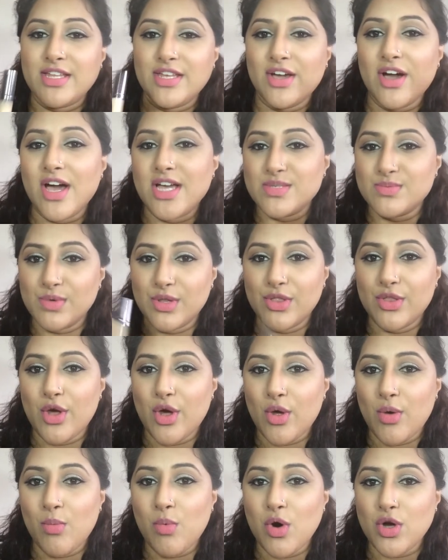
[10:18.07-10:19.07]
you guys will
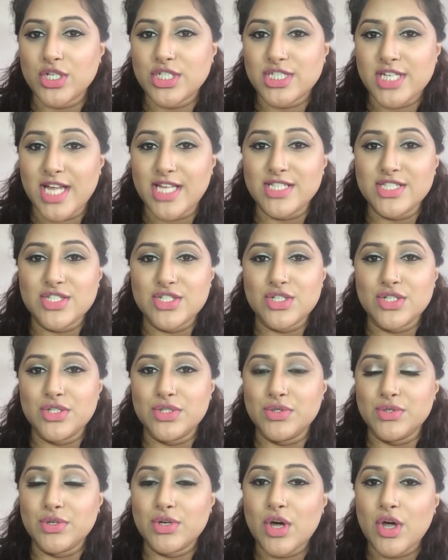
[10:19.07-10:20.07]
know what shades
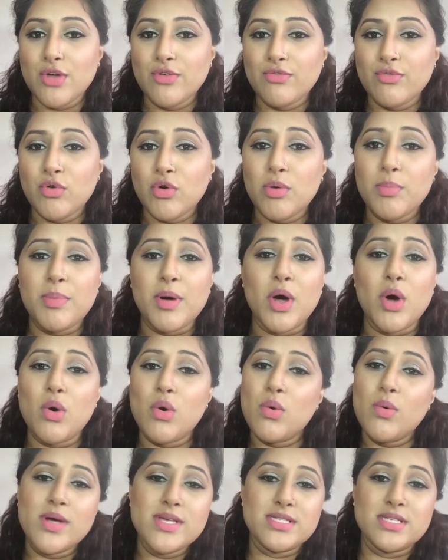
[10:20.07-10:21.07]
to go for, but
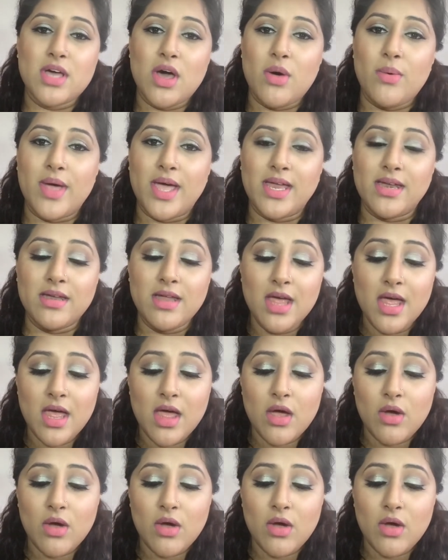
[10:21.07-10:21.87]
always go in.